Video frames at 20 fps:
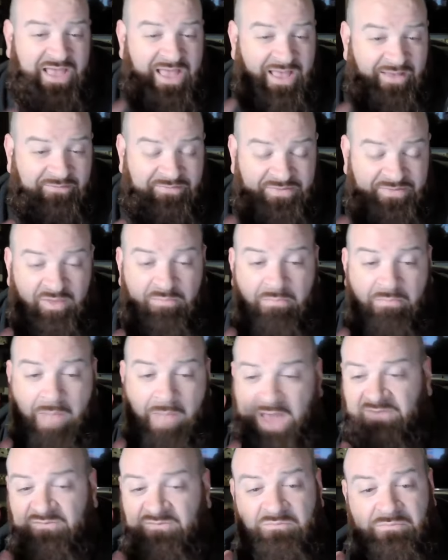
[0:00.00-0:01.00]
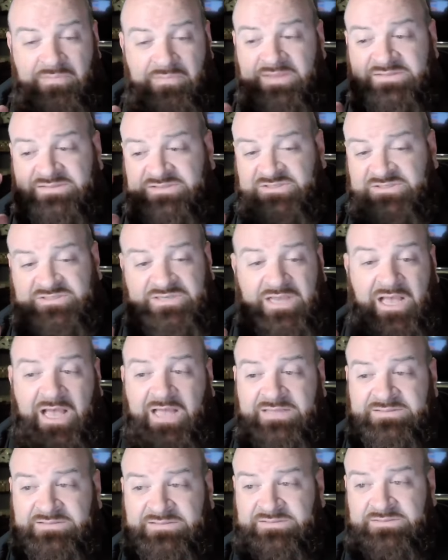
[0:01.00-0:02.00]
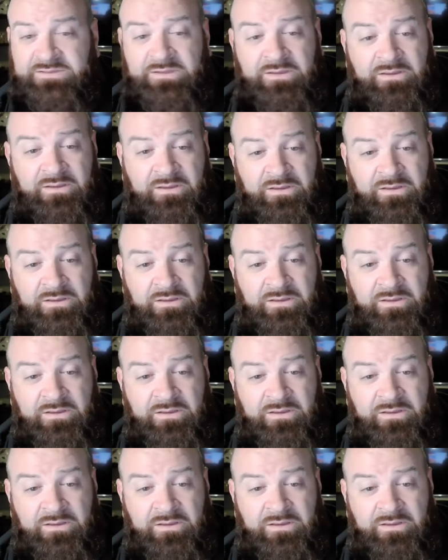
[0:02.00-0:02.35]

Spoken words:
half, the amount of missed shots,